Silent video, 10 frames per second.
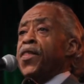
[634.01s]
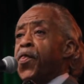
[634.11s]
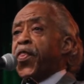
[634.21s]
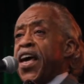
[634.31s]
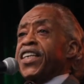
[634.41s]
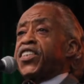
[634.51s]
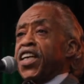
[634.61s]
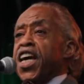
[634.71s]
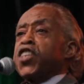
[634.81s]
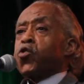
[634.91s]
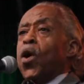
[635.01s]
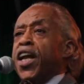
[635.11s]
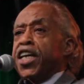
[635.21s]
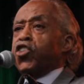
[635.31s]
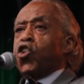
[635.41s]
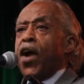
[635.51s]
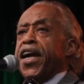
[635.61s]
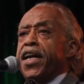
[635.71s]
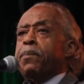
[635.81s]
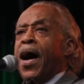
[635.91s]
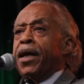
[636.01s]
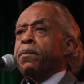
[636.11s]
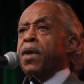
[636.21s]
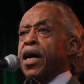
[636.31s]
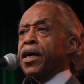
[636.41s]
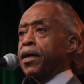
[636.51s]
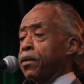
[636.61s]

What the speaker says: This is what is great about America.